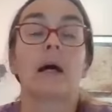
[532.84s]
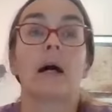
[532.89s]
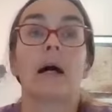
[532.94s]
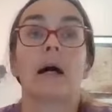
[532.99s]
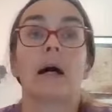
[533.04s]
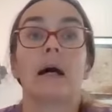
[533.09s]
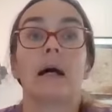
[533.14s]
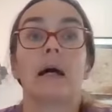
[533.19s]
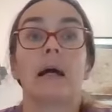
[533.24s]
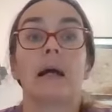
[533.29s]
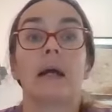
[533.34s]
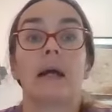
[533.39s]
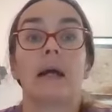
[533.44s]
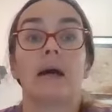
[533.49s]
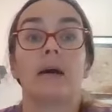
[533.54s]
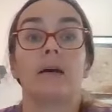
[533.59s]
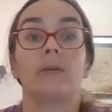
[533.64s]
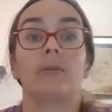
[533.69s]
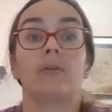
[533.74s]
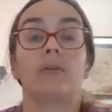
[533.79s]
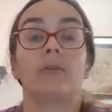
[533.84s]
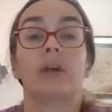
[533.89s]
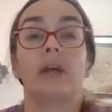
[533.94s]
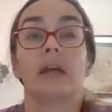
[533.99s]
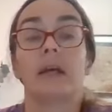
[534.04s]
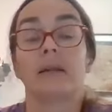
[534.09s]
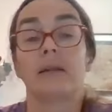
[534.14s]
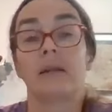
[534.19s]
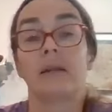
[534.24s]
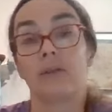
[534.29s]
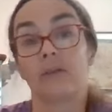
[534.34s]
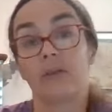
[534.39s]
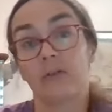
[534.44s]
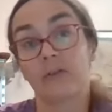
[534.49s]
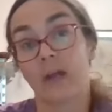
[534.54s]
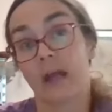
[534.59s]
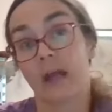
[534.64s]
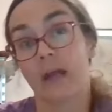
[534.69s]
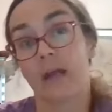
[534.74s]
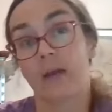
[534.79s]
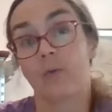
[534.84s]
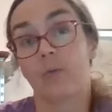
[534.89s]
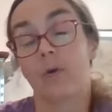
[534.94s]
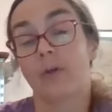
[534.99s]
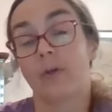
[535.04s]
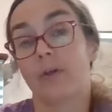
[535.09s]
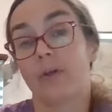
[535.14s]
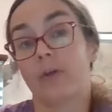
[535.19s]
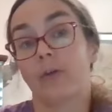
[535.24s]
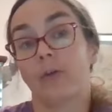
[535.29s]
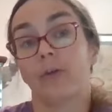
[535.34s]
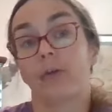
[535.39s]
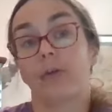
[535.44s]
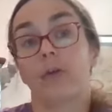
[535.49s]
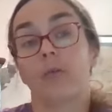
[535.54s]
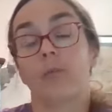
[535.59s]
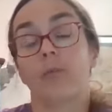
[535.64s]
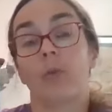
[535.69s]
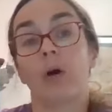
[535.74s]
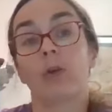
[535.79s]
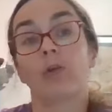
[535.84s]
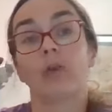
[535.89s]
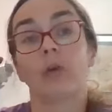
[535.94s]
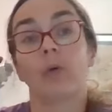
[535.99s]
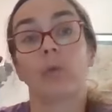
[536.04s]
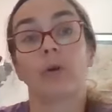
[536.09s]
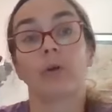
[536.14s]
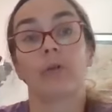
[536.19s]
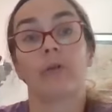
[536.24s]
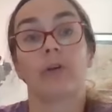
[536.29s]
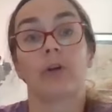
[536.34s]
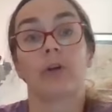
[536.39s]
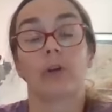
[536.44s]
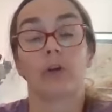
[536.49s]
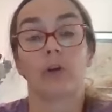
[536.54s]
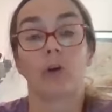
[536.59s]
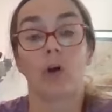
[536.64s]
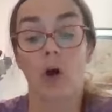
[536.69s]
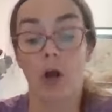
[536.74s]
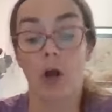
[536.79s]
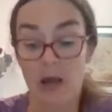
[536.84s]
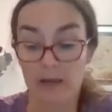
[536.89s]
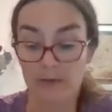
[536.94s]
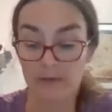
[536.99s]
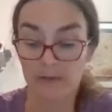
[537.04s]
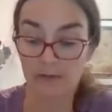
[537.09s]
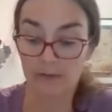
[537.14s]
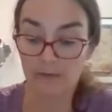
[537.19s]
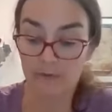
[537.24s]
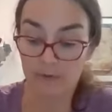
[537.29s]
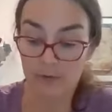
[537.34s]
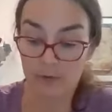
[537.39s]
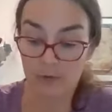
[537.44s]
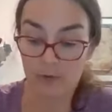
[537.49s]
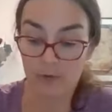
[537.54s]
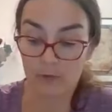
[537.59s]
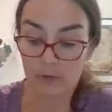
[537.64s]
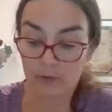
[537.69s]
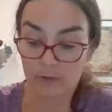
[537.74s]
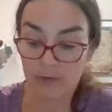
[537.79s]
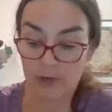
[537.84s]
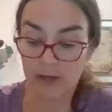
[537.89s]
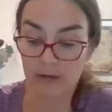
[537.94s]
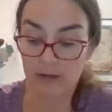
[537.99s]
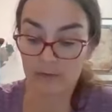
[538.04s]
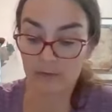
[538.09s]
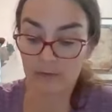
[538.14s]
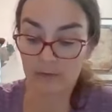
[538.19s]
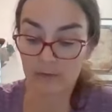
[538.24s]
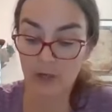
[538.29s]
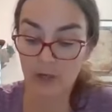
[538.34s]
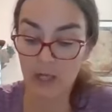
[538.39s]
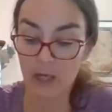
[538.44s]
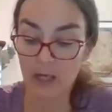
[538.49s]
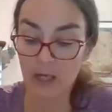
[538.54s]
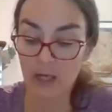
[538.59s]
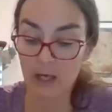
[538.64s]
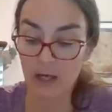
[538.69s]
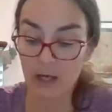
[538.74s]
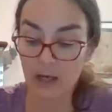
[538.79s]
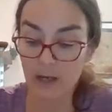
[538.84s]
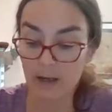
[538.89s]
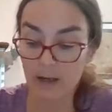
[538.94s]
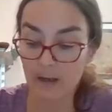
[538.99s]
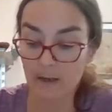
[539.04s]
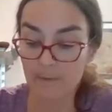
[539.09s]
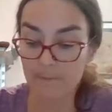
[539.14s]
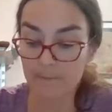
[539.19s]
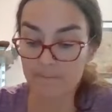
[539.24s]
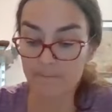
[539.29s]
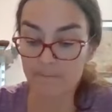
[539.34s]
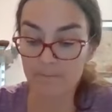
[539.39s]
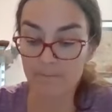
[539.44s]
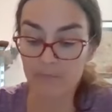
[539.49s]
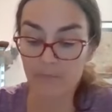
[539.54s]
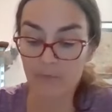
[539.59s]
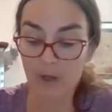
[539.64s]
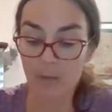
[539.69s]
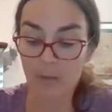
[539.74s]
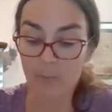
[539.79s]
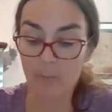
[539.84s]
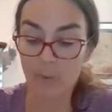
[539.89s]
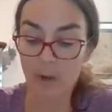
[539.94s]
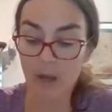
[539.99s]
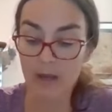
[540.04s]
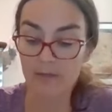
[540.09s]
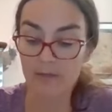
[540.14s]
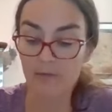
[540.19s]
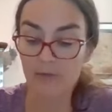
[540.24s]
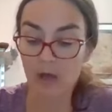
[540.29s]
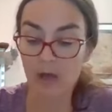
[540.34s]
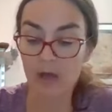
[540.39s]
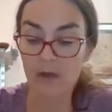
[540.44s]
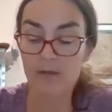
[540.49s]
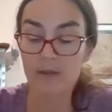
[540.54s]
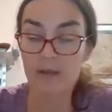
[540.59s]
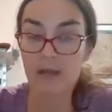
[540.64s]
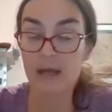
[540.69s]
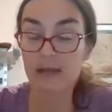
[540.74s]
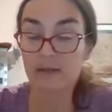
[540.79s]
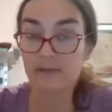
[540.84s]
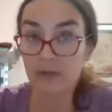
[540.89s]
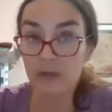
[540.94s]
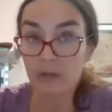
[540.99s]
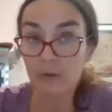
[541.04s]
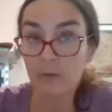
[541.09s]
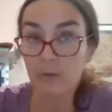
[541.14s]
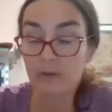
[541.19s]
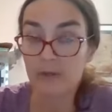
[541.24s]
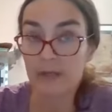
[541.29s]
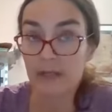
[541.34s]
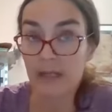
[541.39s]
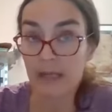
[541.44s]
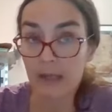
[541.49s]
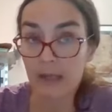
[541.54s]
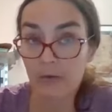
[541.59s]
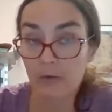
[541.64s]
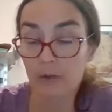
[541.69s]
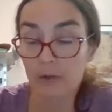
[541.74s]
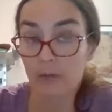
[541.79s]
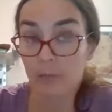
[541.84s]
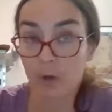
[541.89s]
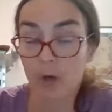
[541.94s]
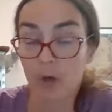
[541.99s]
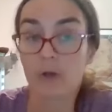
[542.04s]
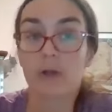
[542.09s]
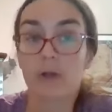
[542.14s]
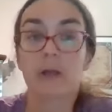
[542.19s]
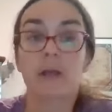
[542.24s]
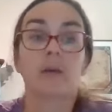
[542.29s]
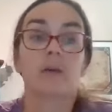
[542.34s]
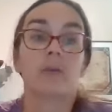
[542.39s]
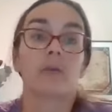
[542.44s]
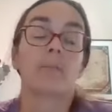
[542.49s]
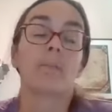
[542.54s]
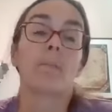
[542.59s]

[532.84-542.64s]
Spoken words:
And can they stay within a certain budget? What is it going to cost for those things? But the idea with the catering the party is